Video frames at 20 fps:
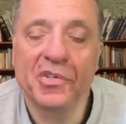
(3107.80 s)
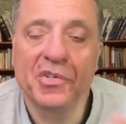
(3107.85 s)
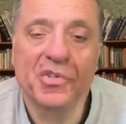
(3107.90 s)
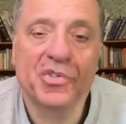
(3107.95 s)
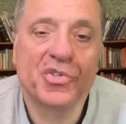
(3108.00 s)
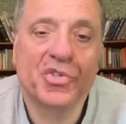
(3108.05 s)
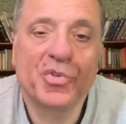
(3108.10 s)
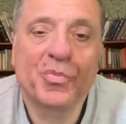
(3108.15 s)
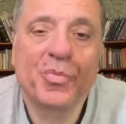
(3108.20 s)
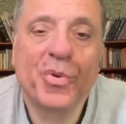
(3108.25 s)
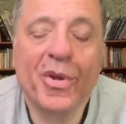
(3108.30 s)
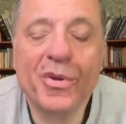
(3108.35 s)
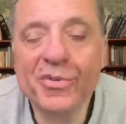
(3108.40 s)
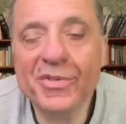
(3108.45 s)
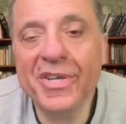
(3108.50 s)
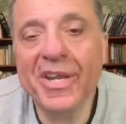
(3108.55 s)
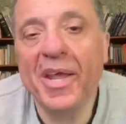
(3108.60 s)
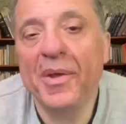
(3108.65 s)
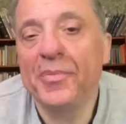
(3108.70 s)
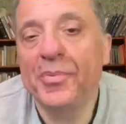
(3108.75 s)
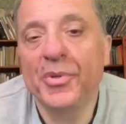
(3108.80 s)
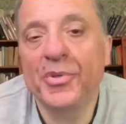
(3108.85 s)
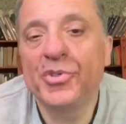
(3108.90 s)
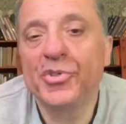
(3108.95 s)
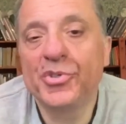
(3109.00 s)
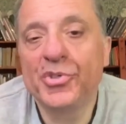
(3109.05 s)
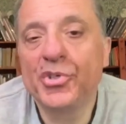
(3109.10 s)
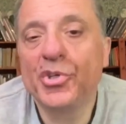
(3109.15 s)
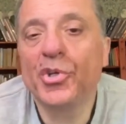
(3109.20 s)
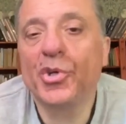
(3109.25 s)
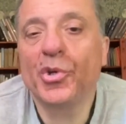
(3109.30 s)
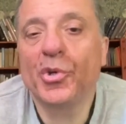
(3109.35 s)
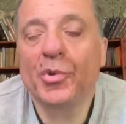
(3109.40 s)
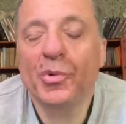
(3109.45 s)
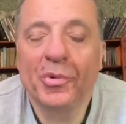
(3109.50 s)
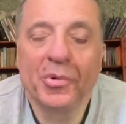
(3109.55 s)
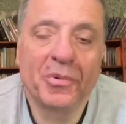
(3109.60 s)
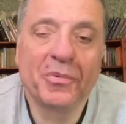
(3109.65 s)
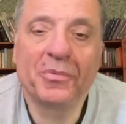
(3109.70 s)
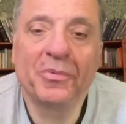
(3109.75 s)
supposed Leopard 2,
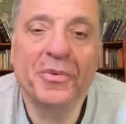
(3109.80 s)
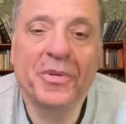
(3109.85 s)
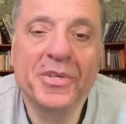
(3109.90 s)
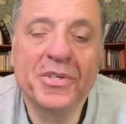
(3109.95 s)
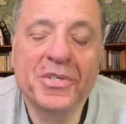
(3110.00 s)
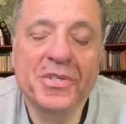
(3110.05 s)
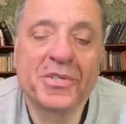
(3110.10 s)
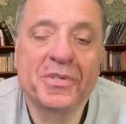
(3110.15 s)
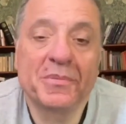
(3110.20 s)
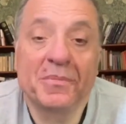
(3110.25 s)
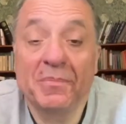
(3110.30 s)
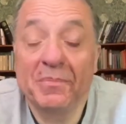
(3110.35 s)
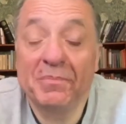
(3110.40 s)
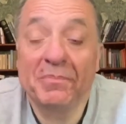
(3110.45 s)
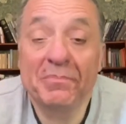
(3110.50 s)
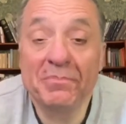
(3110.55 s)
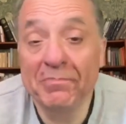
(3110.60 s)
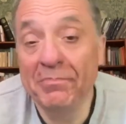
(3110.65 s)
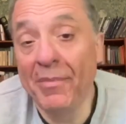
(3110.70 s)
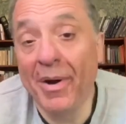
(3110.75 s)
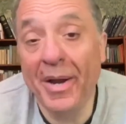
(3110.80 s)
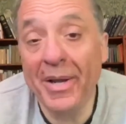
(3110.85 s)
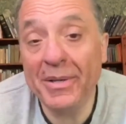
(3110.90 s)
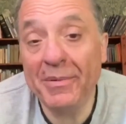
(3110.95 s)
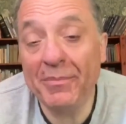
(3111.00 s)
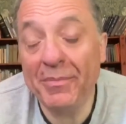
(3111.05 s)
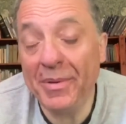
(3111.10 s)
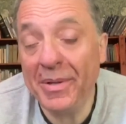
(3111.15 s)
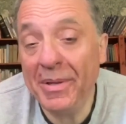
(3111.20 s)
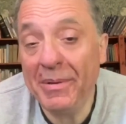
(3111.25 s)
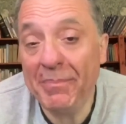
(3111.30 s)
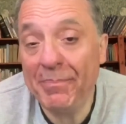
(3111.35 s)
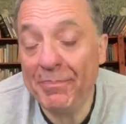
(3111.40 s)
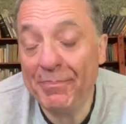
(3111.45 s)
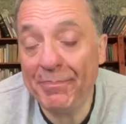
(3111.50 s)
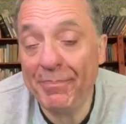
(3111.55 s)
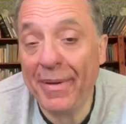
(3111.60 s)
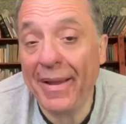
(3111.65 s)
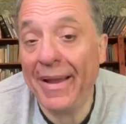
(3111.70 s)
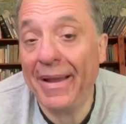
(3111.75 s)
which might be,
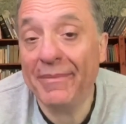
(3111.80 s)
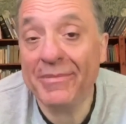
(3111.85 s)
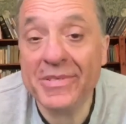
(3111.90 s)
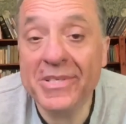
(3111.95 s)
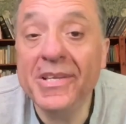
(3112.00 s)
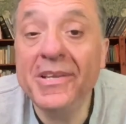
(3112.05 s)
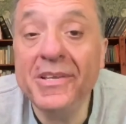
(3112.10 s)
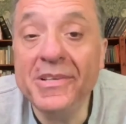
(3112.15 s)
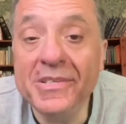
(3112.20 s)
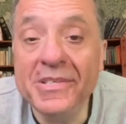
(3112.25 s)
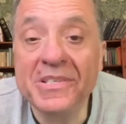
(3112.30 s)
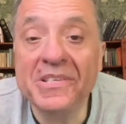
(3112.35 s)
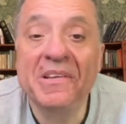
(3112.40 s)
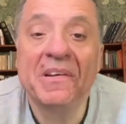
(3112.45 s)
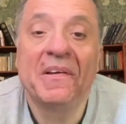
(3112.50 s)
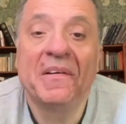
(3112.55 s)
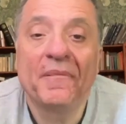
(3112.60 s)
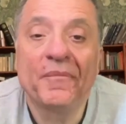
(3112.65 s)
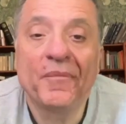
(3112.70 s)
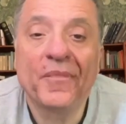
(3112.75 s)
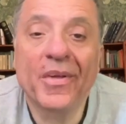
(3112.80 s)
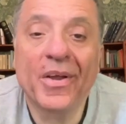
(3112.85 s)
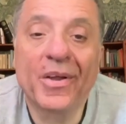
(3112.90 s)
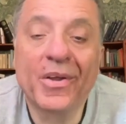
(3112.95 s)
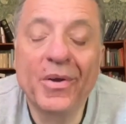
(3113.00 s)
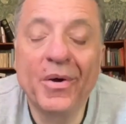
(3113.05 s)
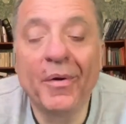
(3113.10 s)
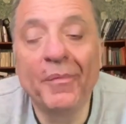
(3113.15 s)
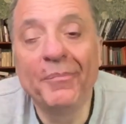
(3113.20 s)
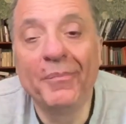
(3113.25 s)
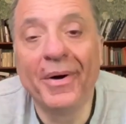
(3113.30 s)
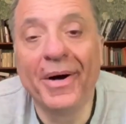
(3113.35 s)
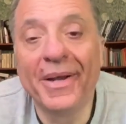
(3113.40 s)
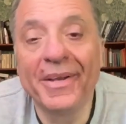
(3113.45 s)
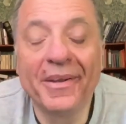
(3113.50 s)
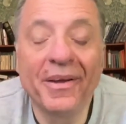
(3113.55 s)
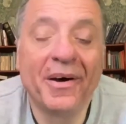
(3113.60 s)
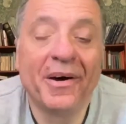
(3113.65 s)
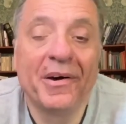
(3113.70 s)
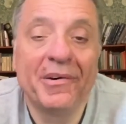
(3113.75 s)
perhaps is, a
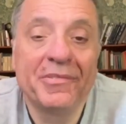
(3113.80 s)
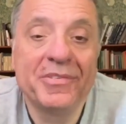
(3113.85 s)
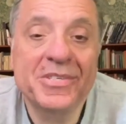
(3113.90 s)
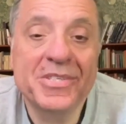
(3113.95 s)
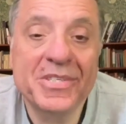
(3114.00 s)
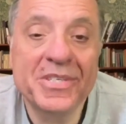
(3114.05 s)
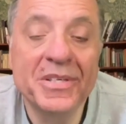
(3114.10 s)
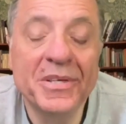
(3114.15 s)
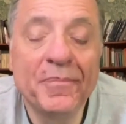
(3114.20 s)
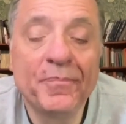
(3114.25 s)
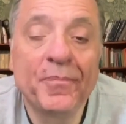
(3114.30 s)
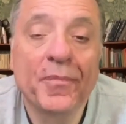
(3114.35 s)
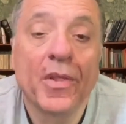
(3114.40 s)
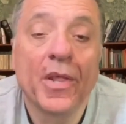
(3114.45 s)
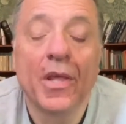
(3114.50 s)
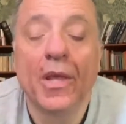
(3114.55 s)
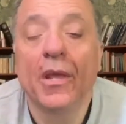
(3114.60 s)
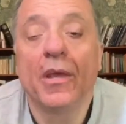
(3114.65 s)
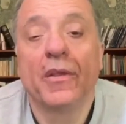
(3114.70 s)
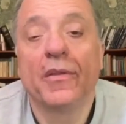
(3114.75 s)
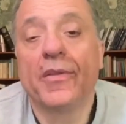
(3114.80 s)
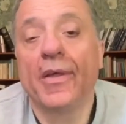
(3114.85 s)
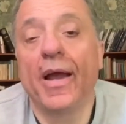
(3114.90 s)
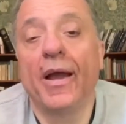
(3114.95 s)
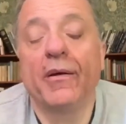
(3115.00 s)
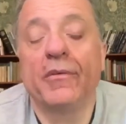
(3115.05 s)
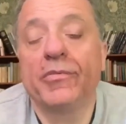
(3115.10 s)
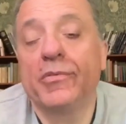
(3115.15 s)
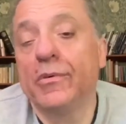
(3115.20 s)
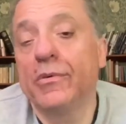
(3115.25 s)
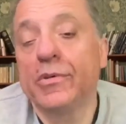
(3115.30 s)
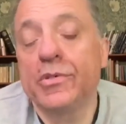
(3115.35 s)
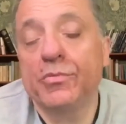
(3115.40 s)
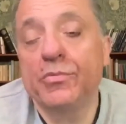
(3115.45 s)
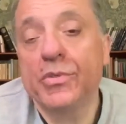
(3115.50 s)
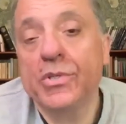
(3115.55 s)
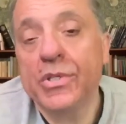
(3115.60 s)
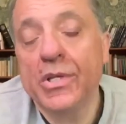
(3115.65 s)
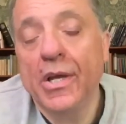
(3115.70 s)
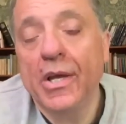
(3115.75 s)
combine harvester. That, of course,
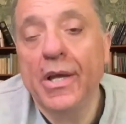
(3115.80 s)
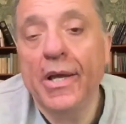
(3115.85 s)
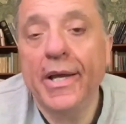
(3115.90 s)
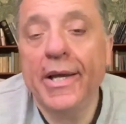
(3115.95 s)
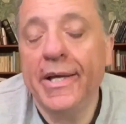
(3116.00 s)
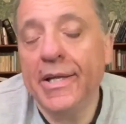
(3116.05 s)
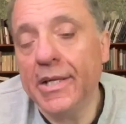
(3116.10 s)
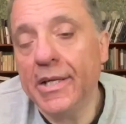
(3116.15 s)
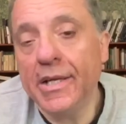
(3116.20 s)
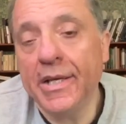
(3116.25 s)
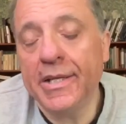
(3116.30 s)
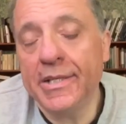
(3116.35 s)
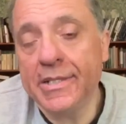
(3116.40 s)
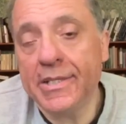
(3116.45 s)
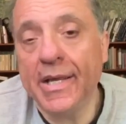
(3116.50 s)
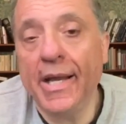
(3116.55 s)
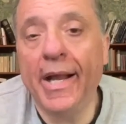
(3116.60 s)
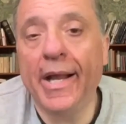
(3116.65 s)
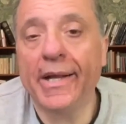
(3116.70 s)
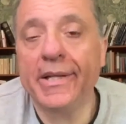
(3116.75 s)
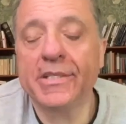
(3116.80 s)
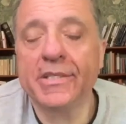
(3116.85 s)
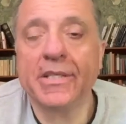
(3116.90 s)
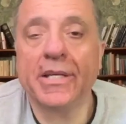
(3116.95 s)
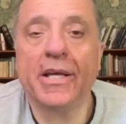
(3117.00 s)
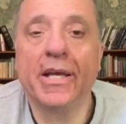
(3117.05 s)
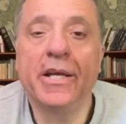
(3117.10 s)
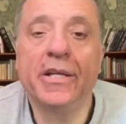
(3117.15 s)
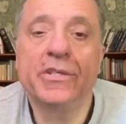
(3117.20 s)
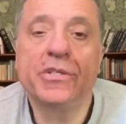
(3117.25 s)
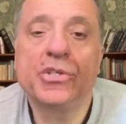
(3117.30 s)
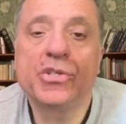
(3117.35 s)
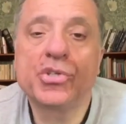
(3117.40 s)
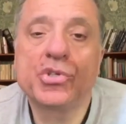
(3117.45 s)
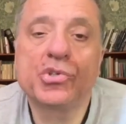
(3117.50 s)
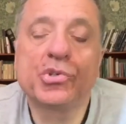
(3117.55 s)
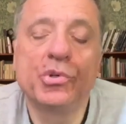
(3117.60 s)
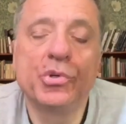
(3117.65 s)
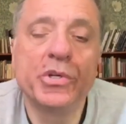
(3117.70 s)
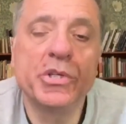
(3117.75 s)
was attacked and
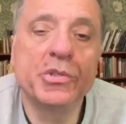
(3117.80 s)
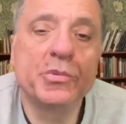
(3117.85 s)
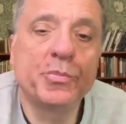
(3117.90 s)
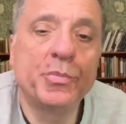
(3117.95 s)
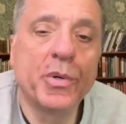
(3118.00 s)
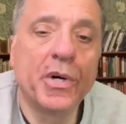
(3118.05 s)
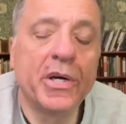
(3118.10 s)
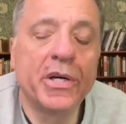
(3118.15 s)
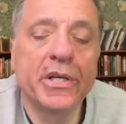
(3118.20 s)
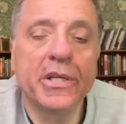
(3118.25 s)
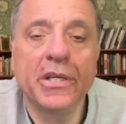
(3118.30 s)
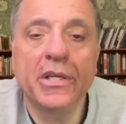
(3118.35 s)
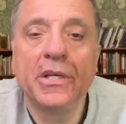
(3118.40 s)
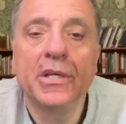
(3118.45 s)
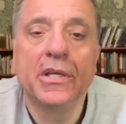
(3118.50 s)
destroyed by